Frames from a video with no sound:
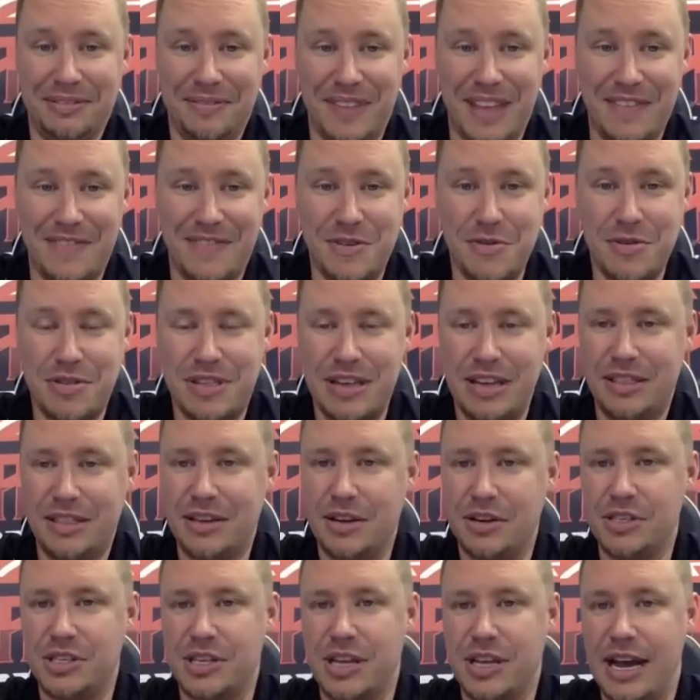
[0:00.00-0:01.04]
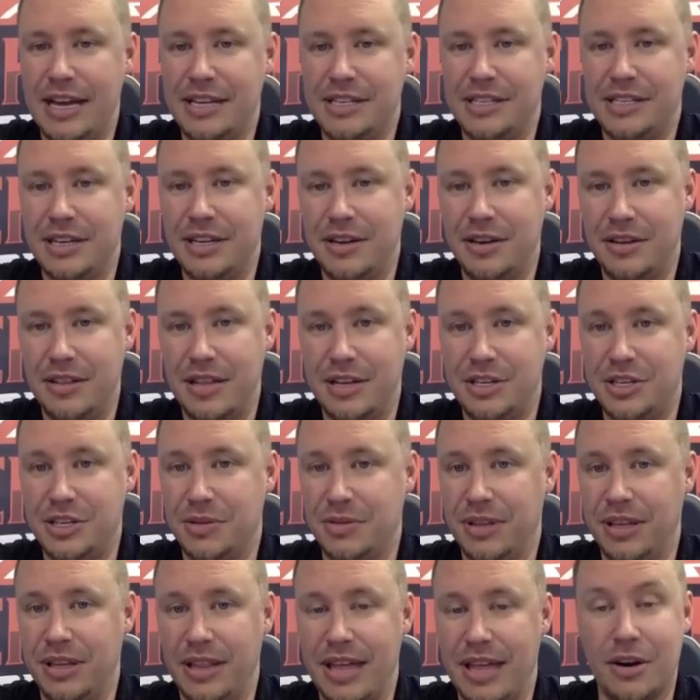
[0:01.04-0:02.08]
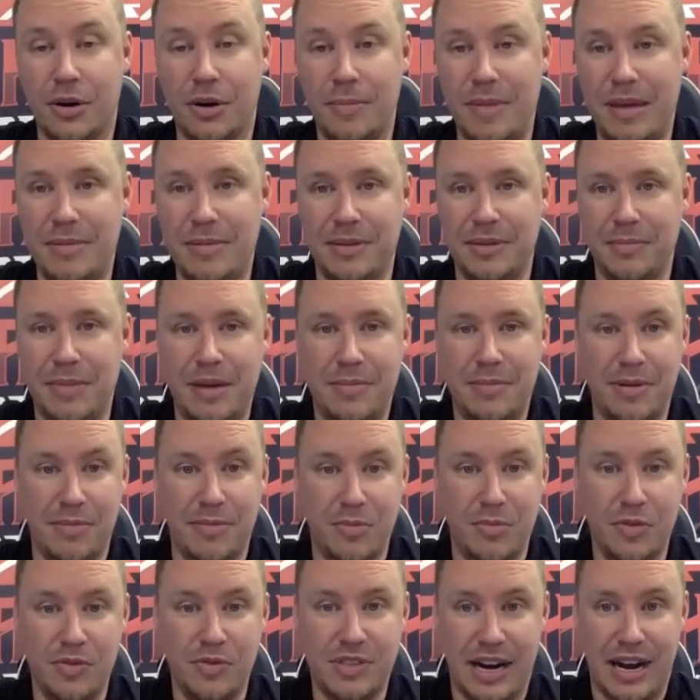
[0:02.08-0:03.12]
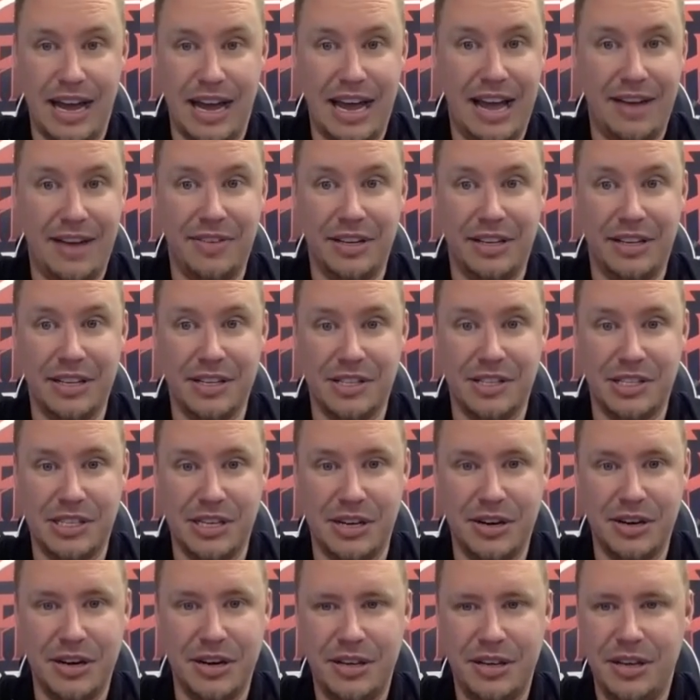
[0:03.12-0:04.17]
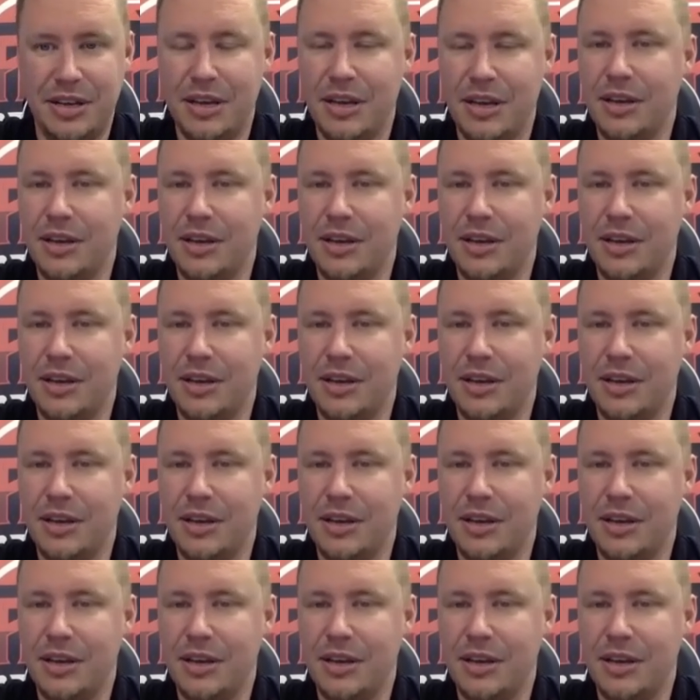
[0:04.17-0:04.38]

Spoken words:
if you think there's guys in here that you really like, or maybe moves that I haven't considered,